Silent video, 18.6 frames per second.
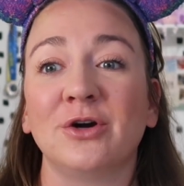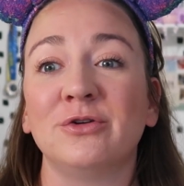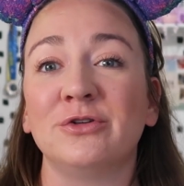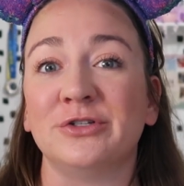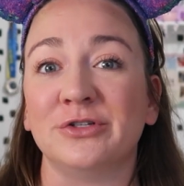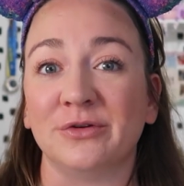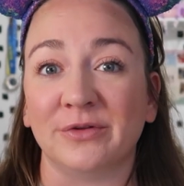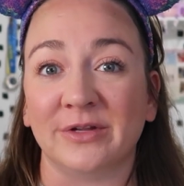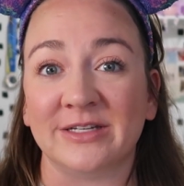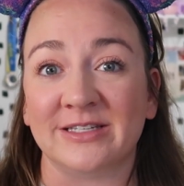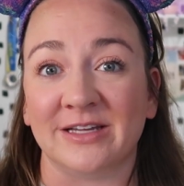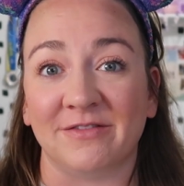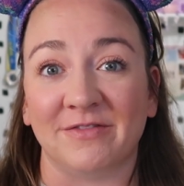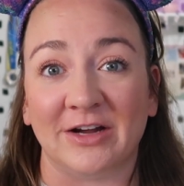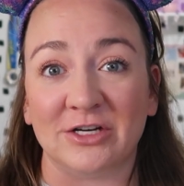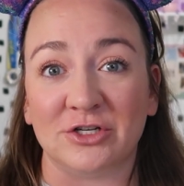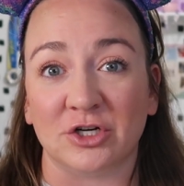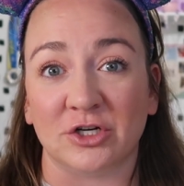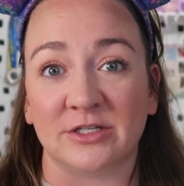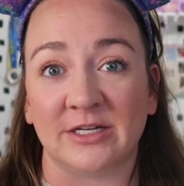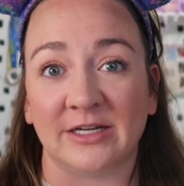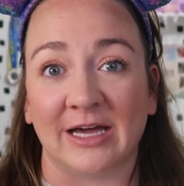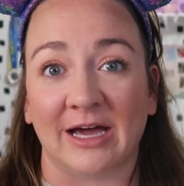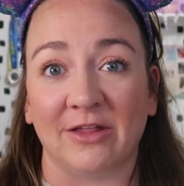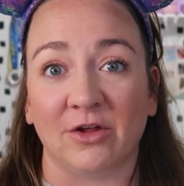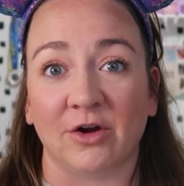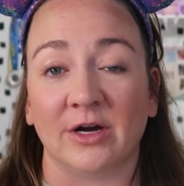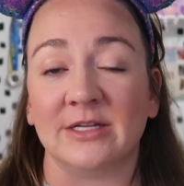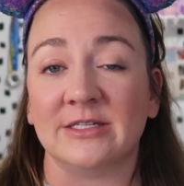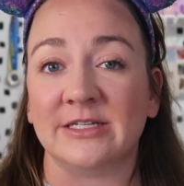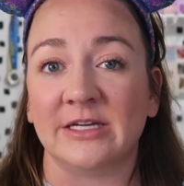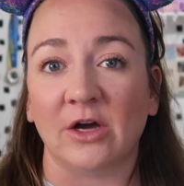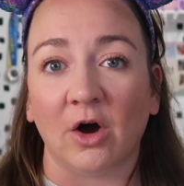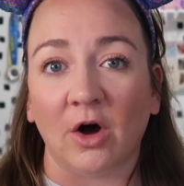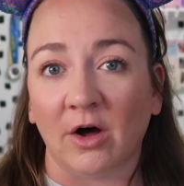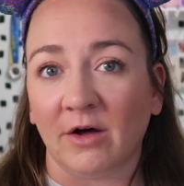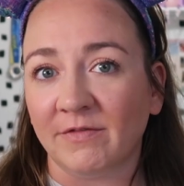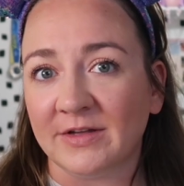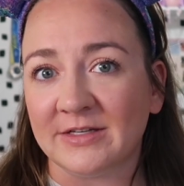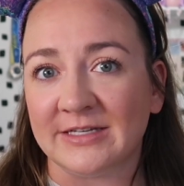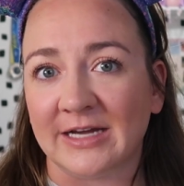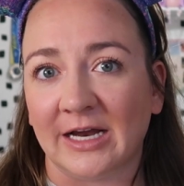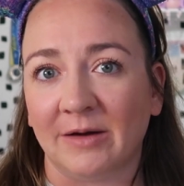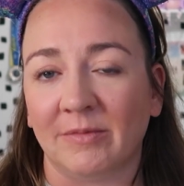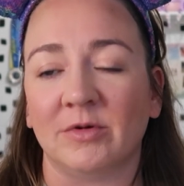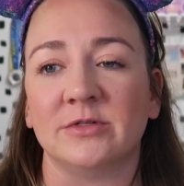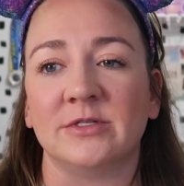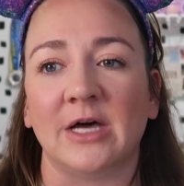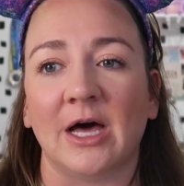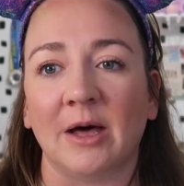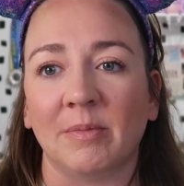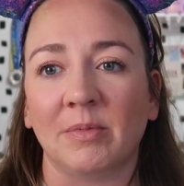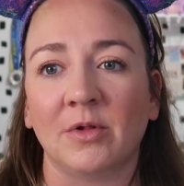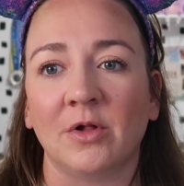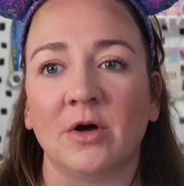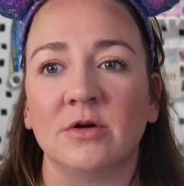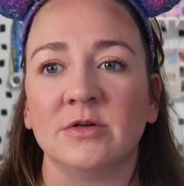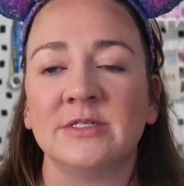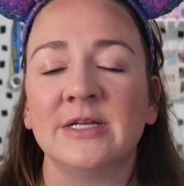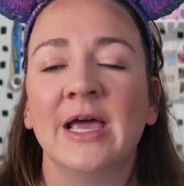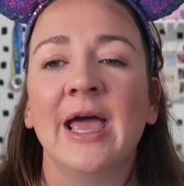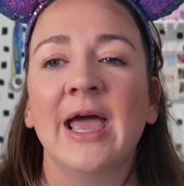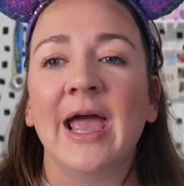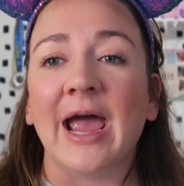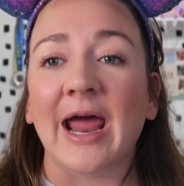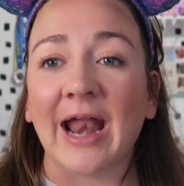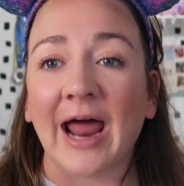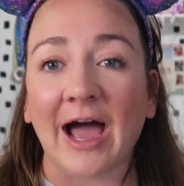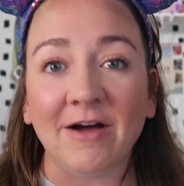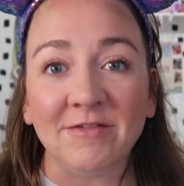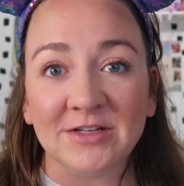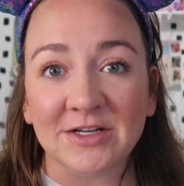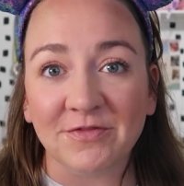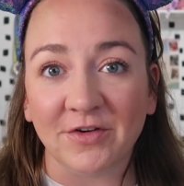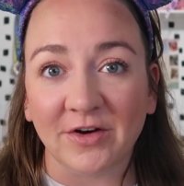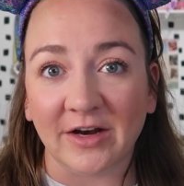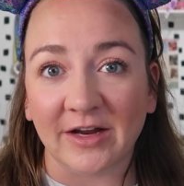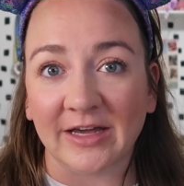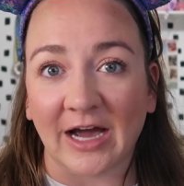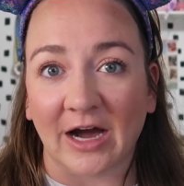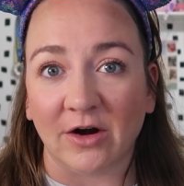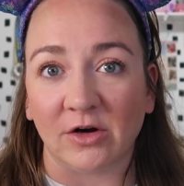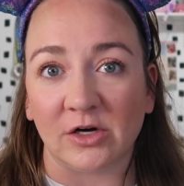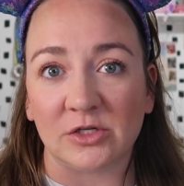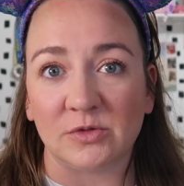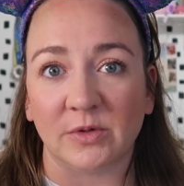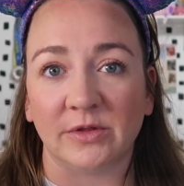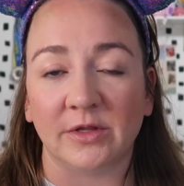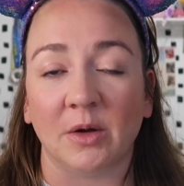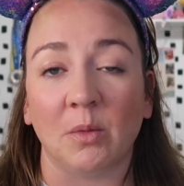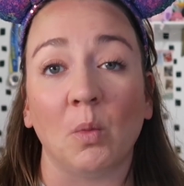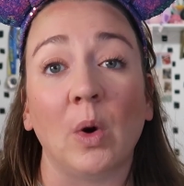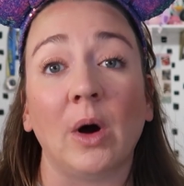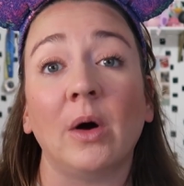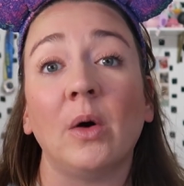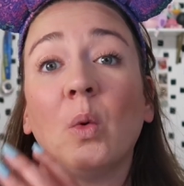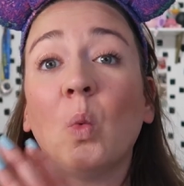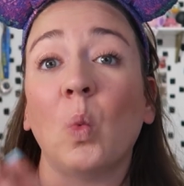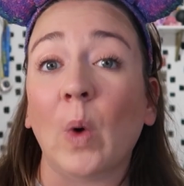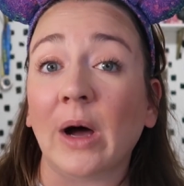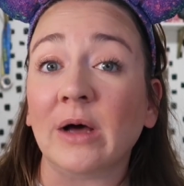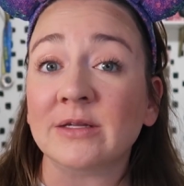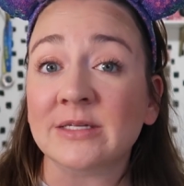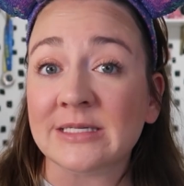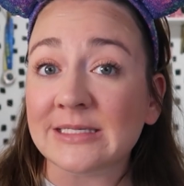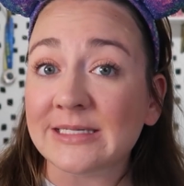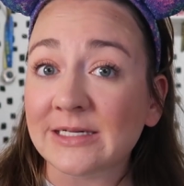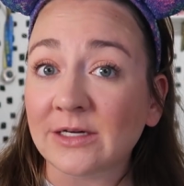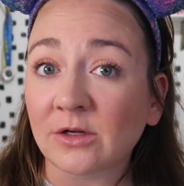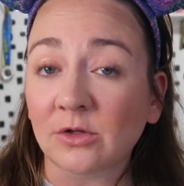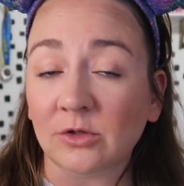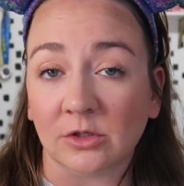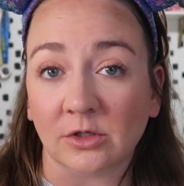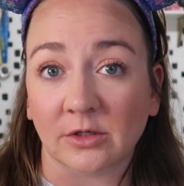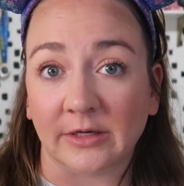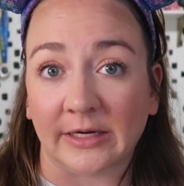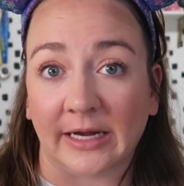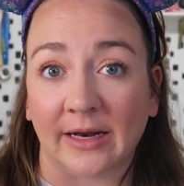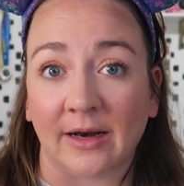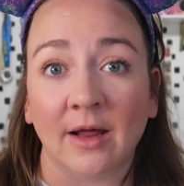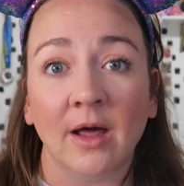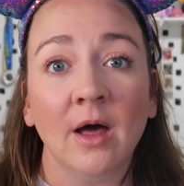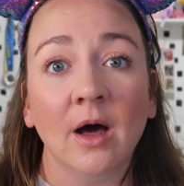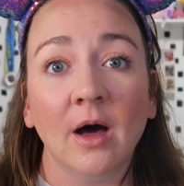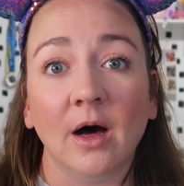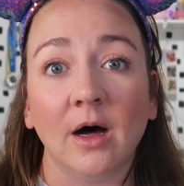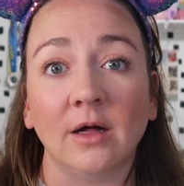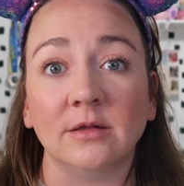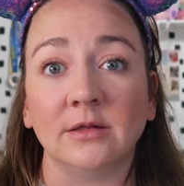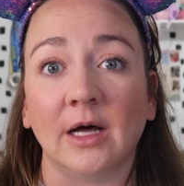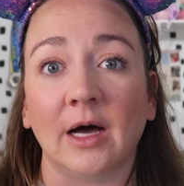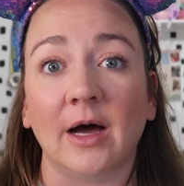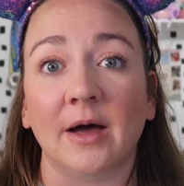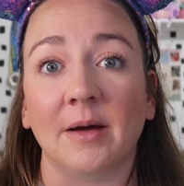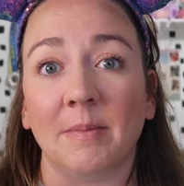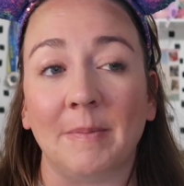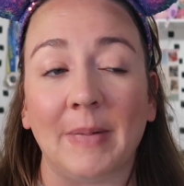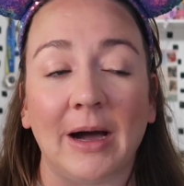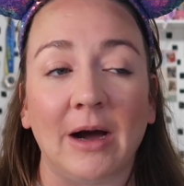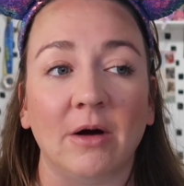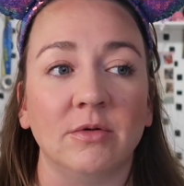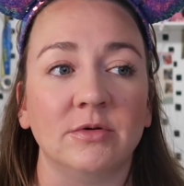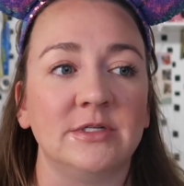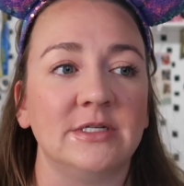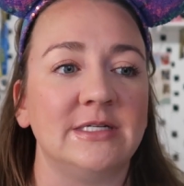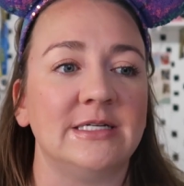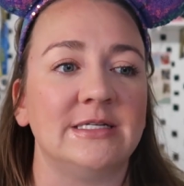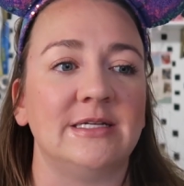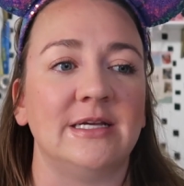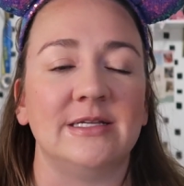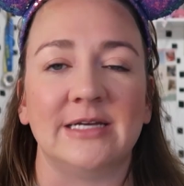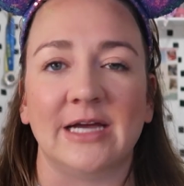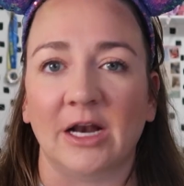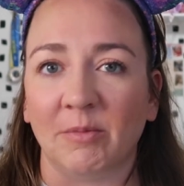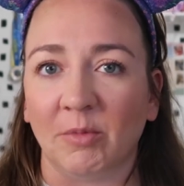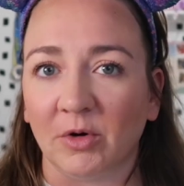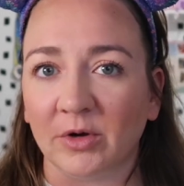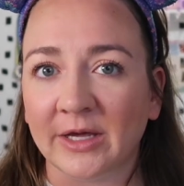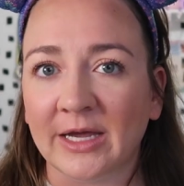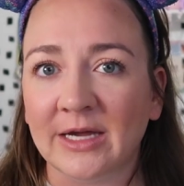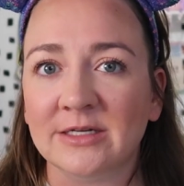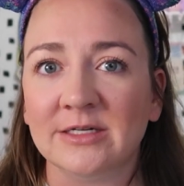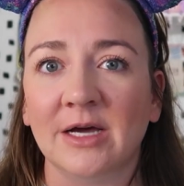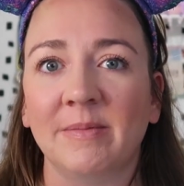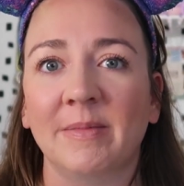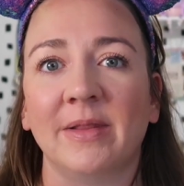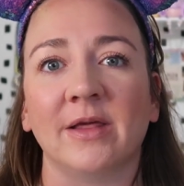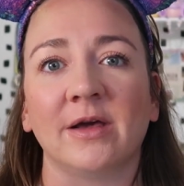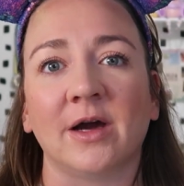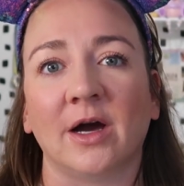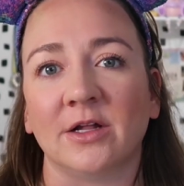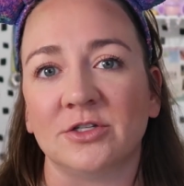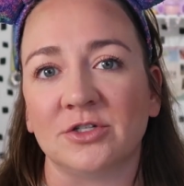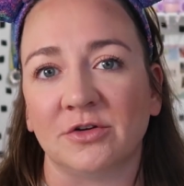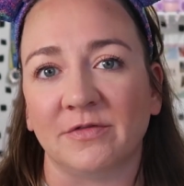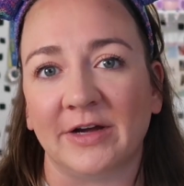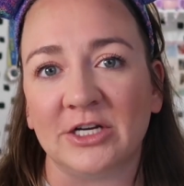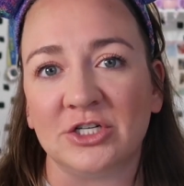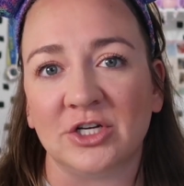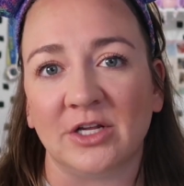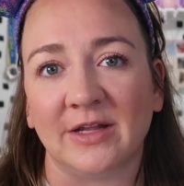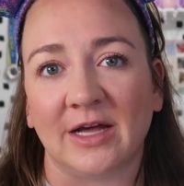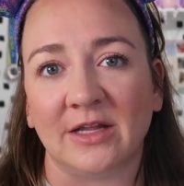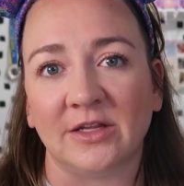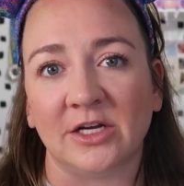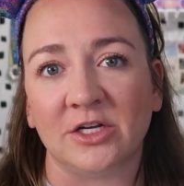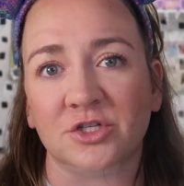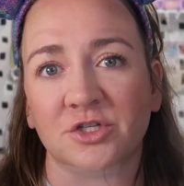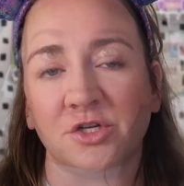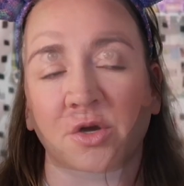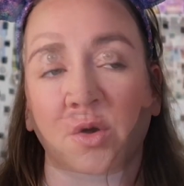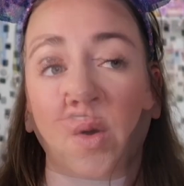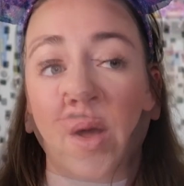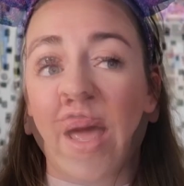do this adventure together and see all these animals up close and have different encounters with them while still learning a lot about Disney's Animal Kingdom and the conservation that they do.